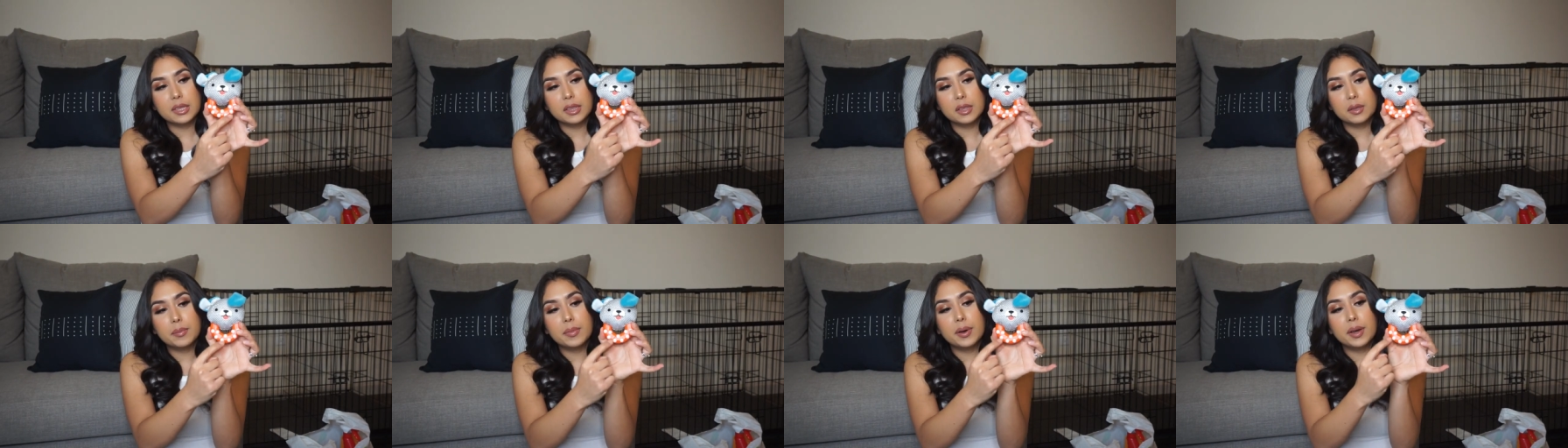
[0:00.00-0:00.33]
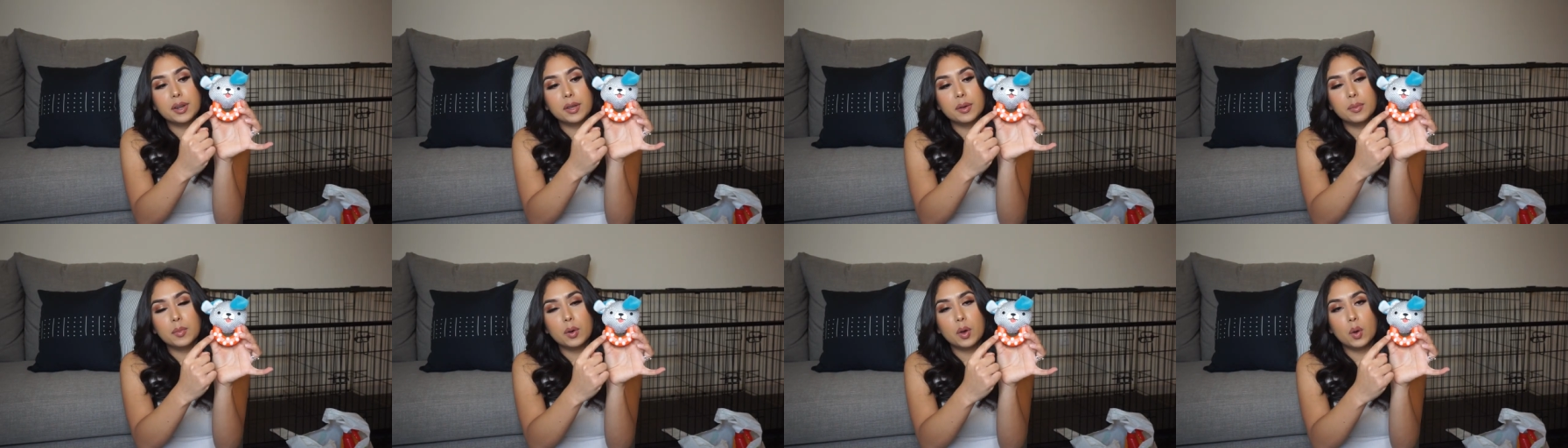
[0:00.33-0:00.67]
at the
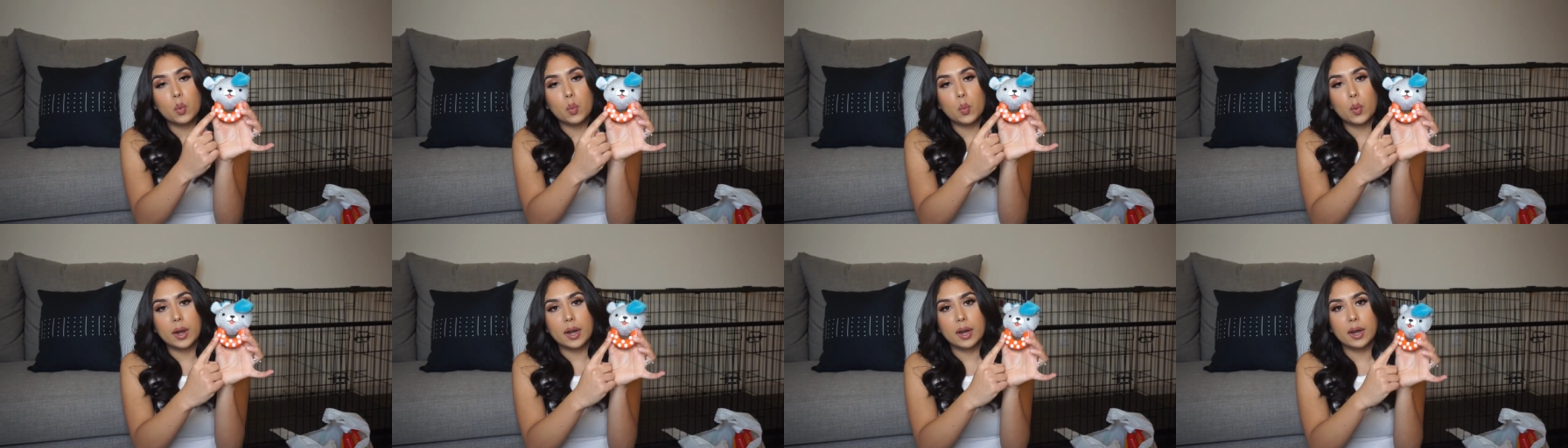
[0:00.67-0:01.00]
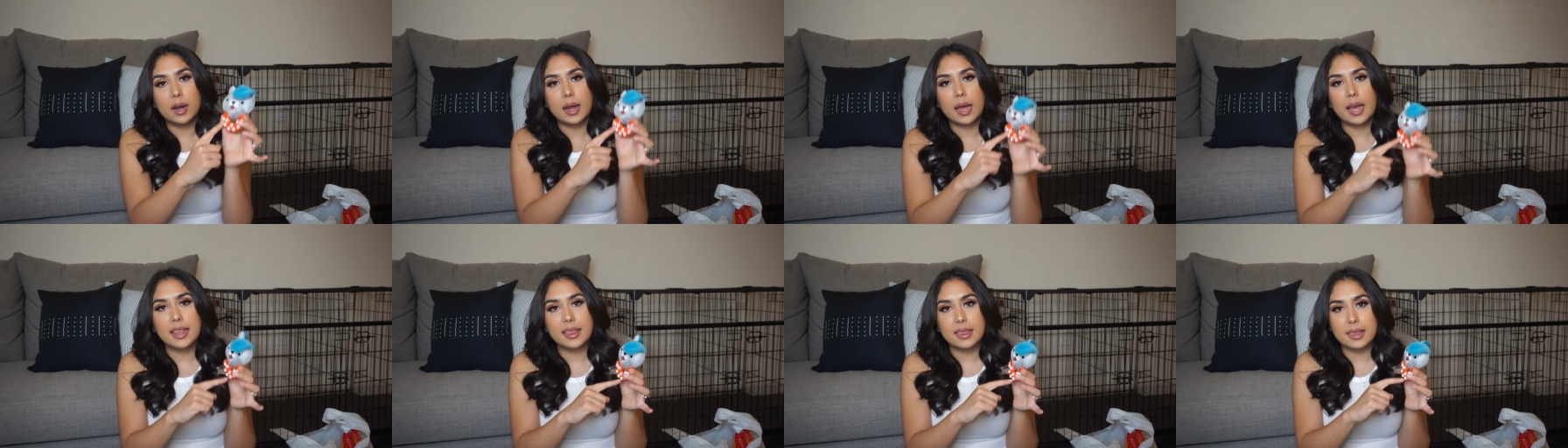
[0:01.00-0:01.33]
bottom
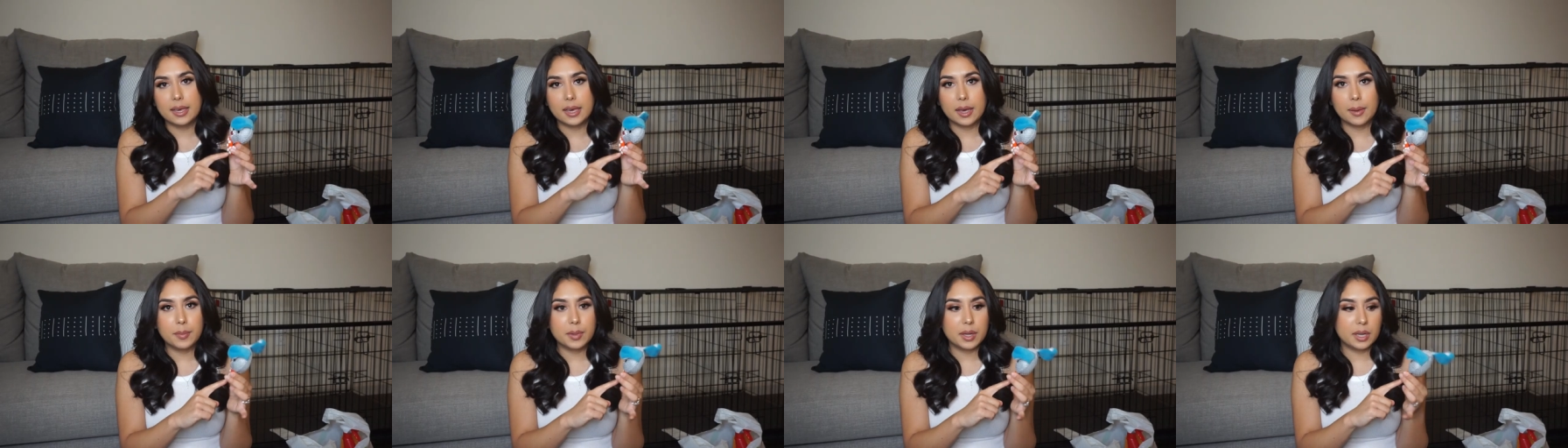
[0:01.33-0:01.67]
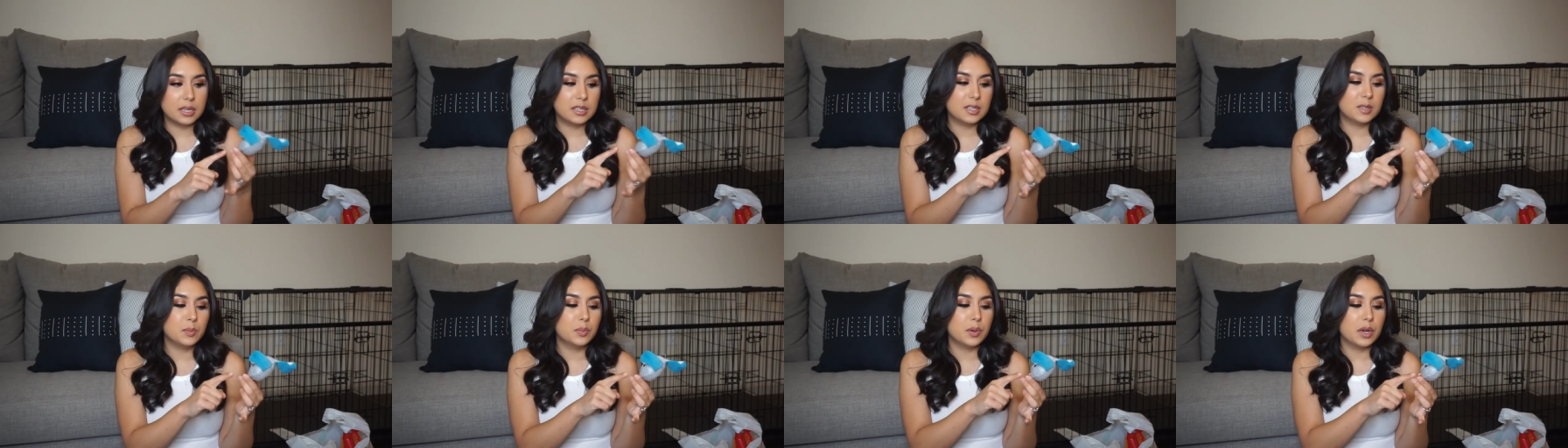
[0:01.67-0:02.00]
where I think I'm
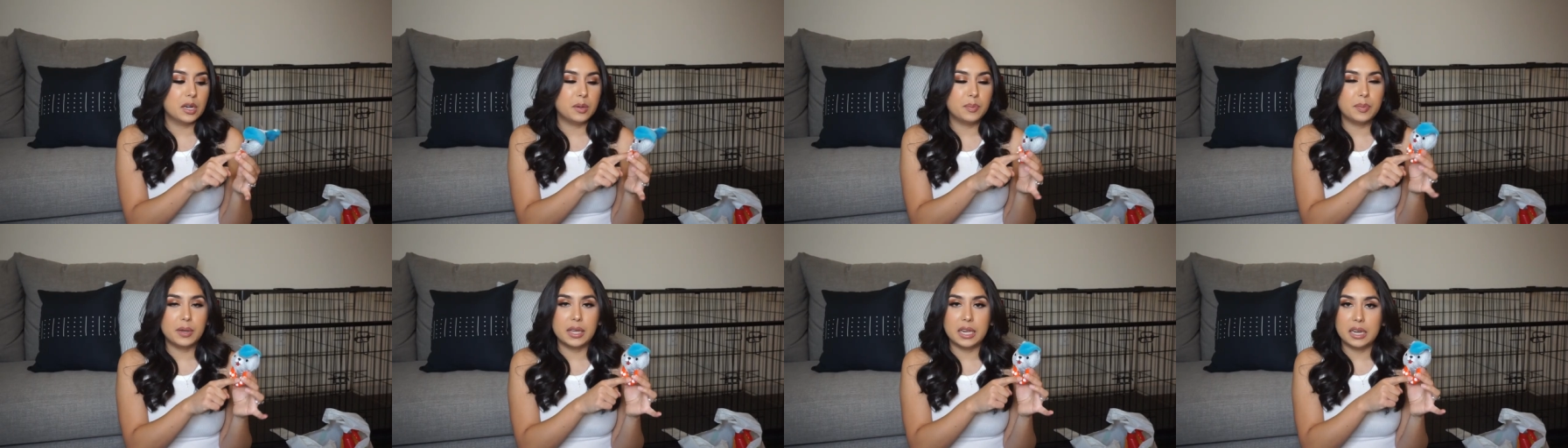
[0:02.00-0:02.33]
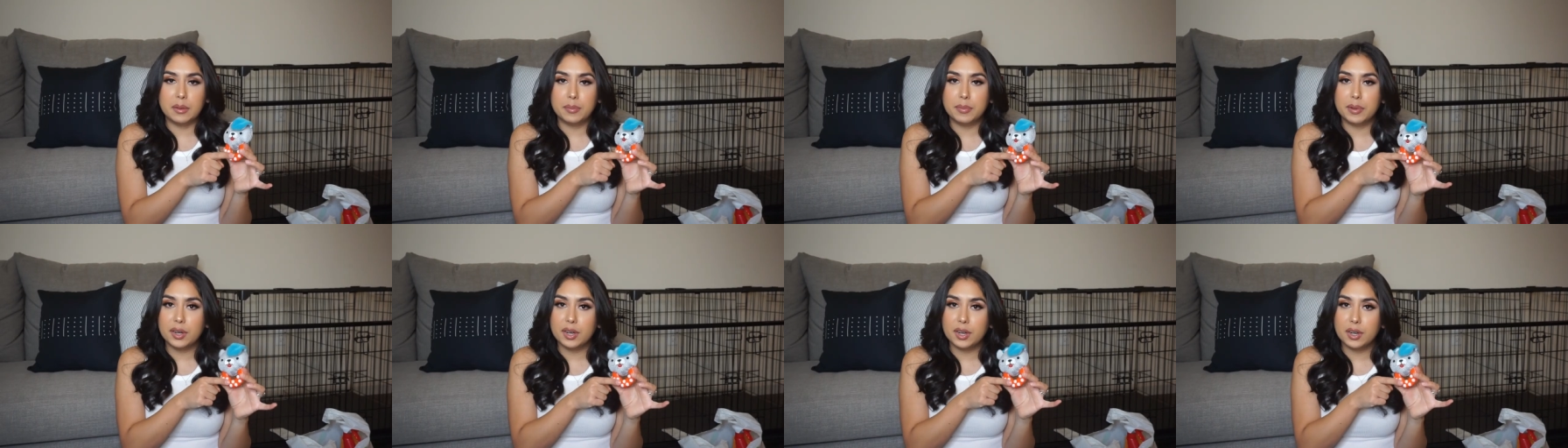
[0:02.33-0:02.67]
gonna spread
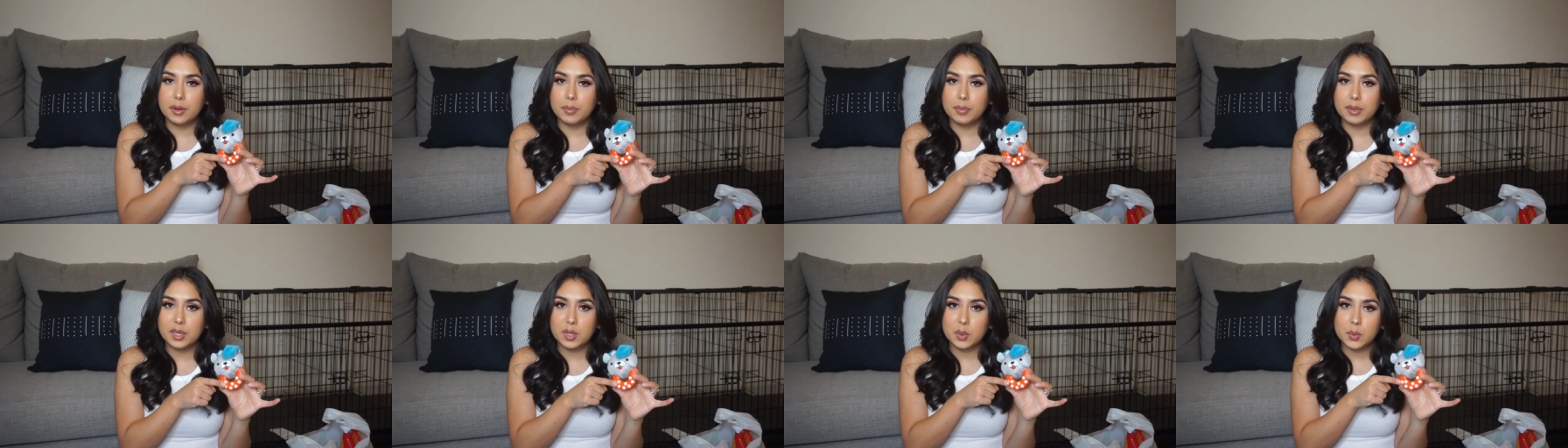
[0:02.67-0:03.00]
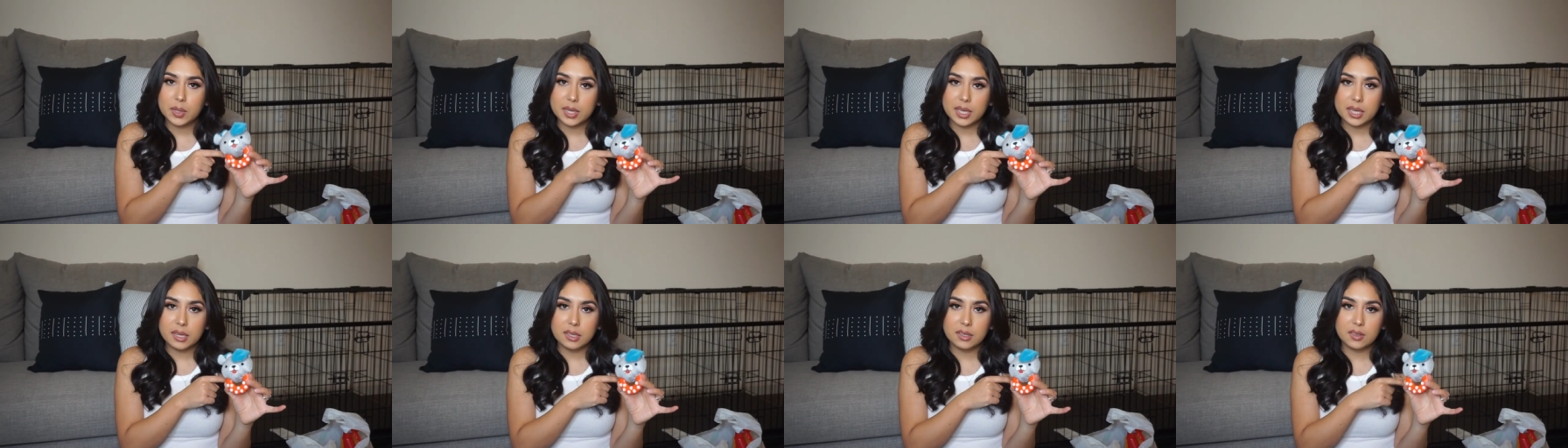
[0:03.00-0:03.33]
peanut butter
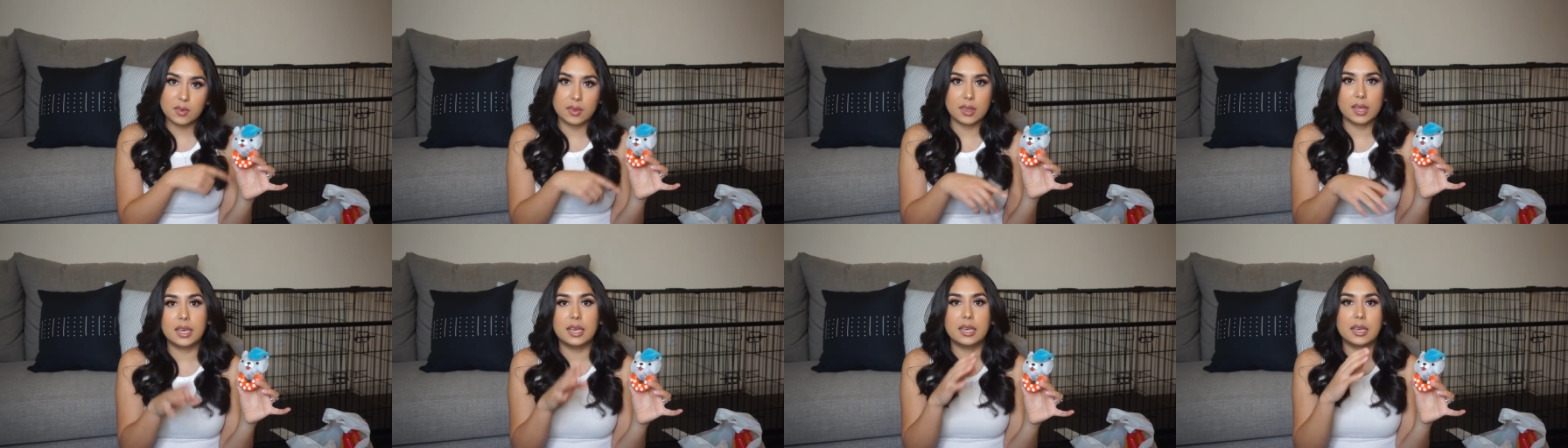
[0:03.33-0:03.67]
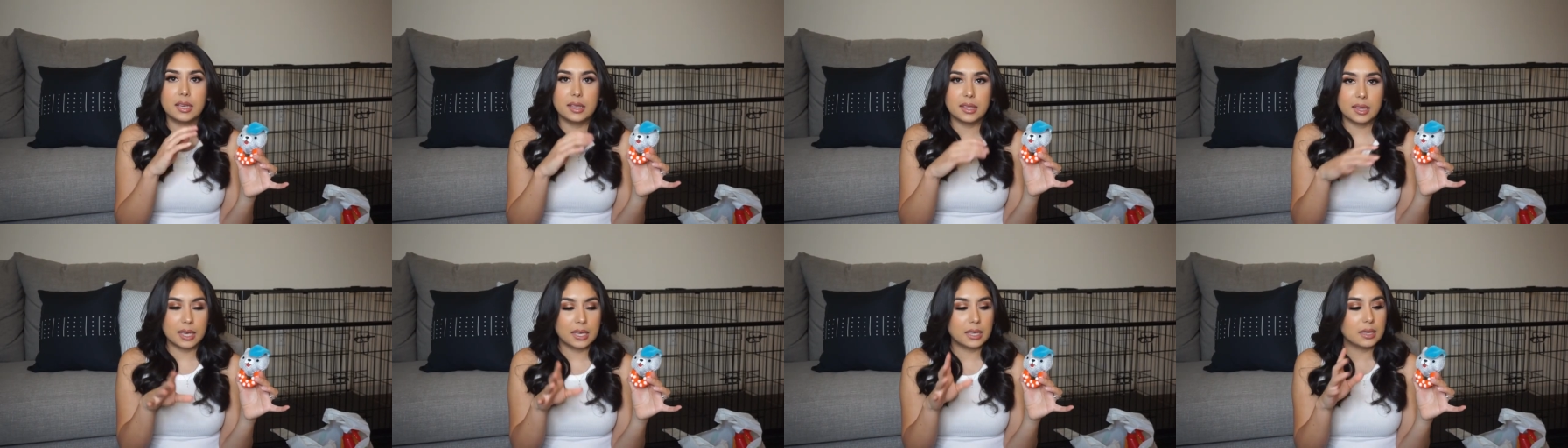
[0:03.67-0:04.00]
between so that he
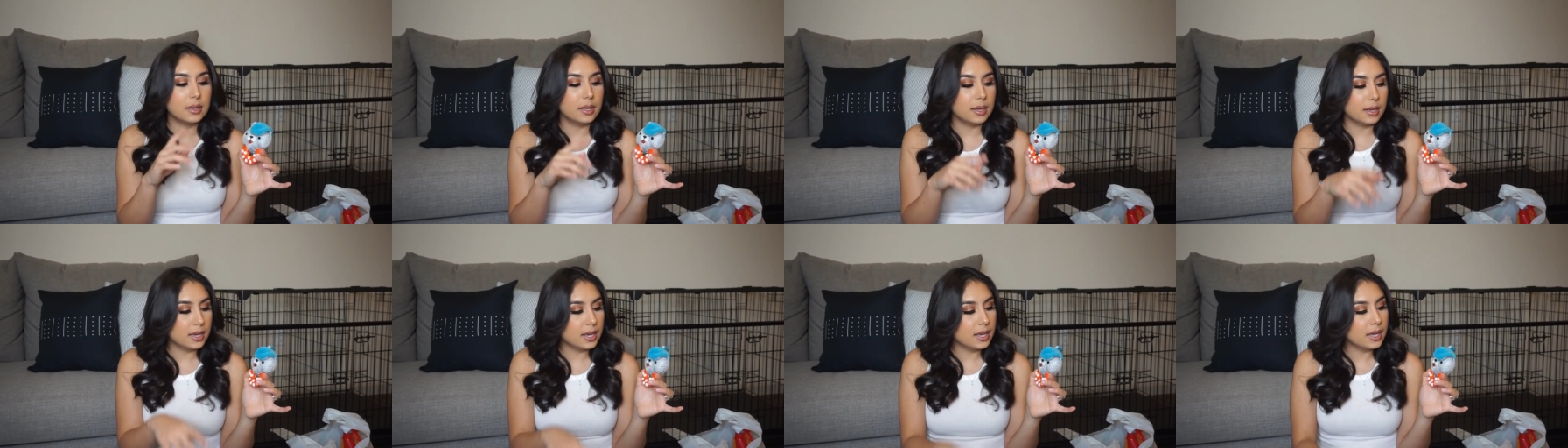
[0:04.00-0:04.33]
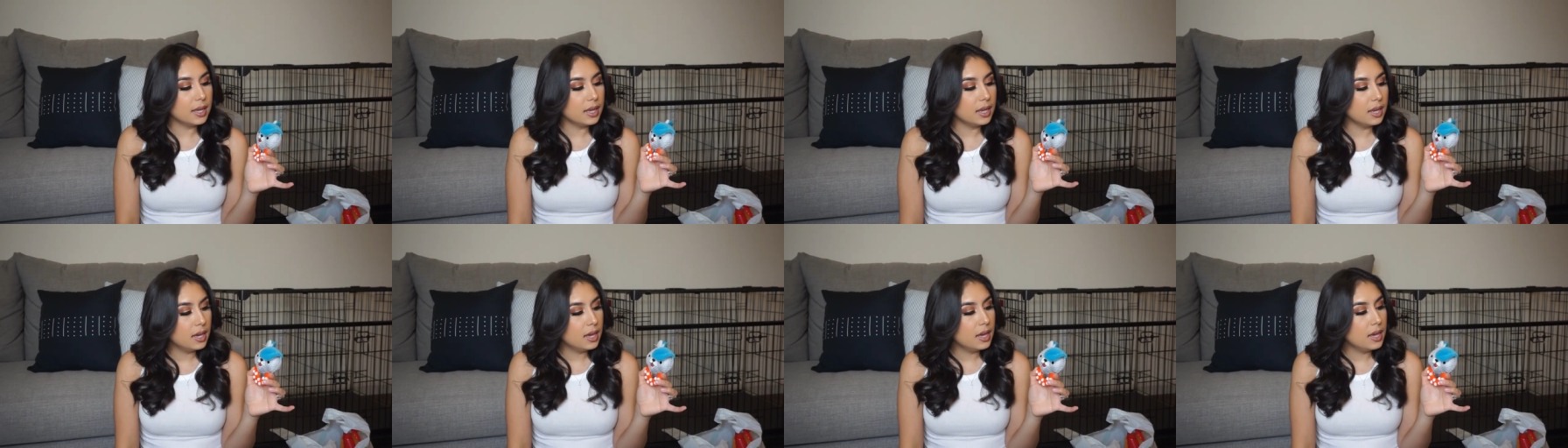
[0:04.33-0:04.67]
can like lick
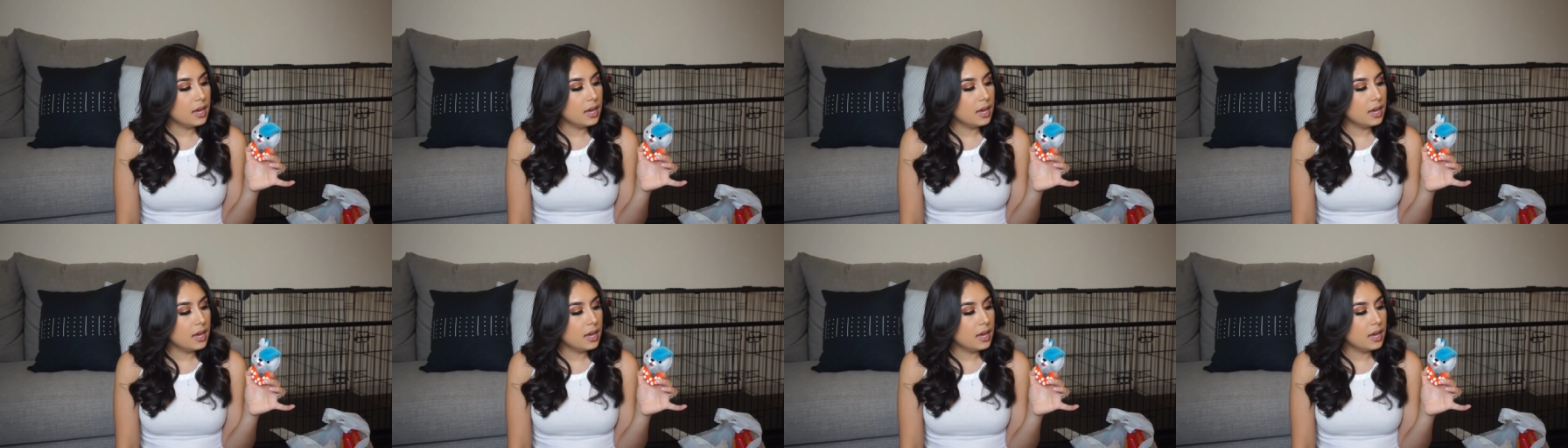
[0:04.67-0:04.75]
it.